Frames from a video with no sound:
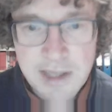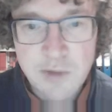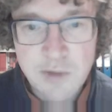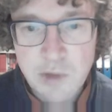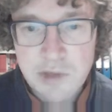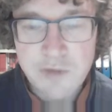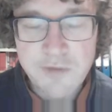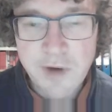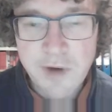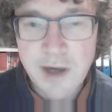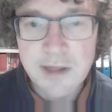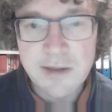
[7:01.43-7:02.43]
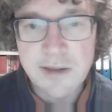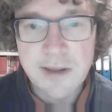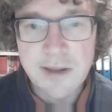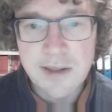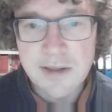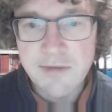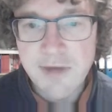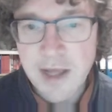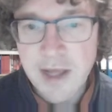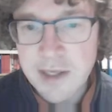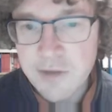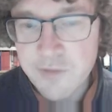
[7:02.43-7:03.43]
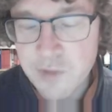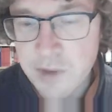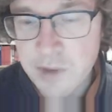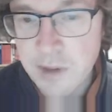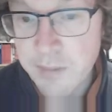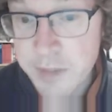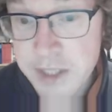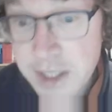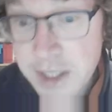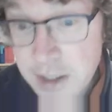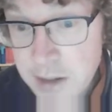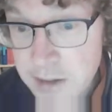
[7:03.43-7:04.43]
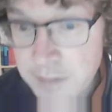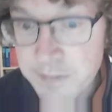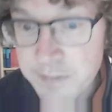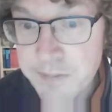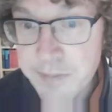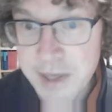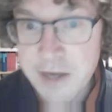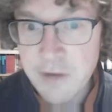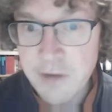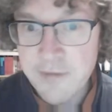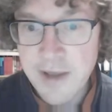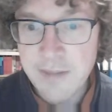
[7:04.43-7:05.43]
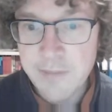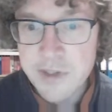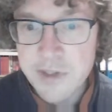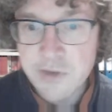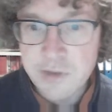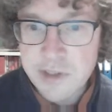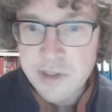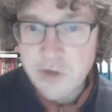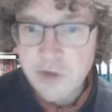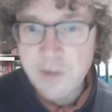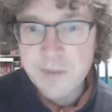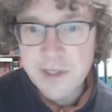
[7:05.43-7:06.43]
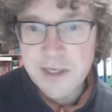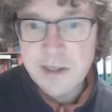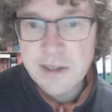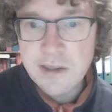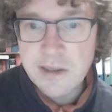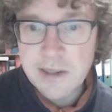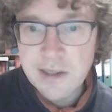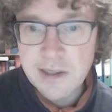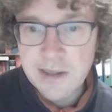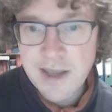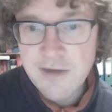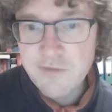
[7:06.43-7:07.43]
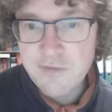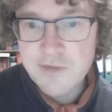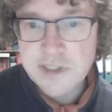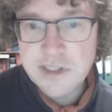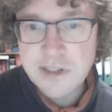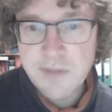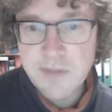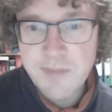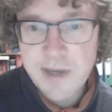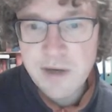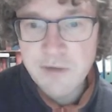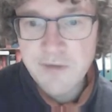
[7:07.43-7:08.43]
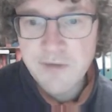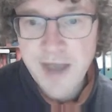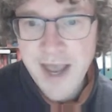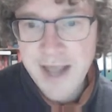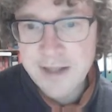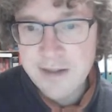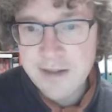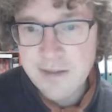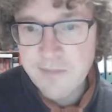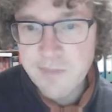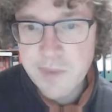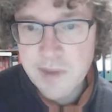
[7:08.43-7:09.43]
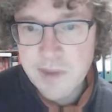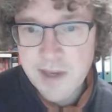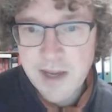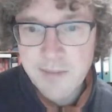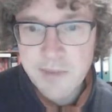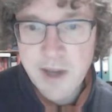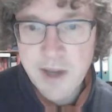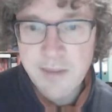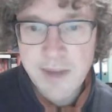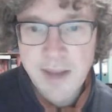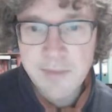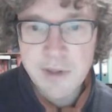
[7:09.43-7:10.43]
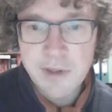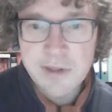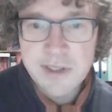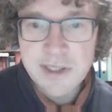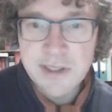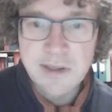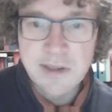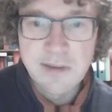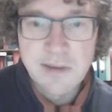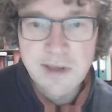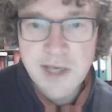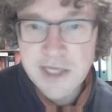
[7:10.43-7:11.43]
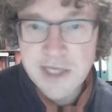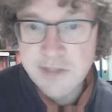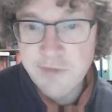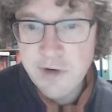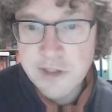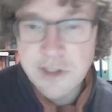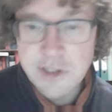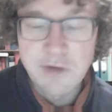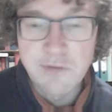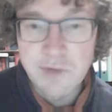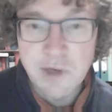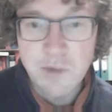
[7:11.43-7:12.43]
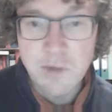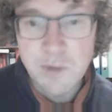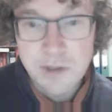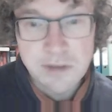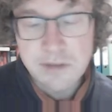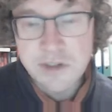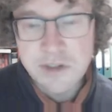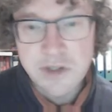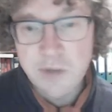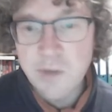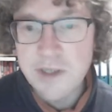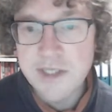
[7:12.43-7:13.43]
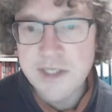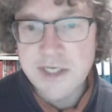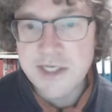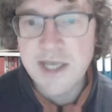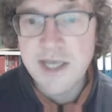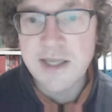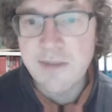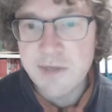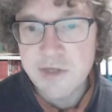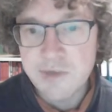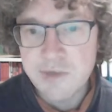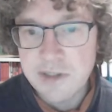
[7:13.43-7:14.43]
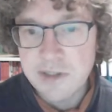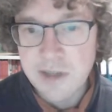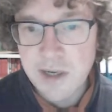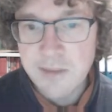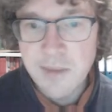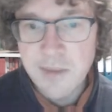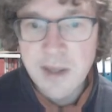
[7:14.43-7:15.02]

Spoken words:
in order to find the value for a particular payoff at maturity, so a particular little f, which is the payoff at time capital T, as a function of what the stock price is at that maturity time,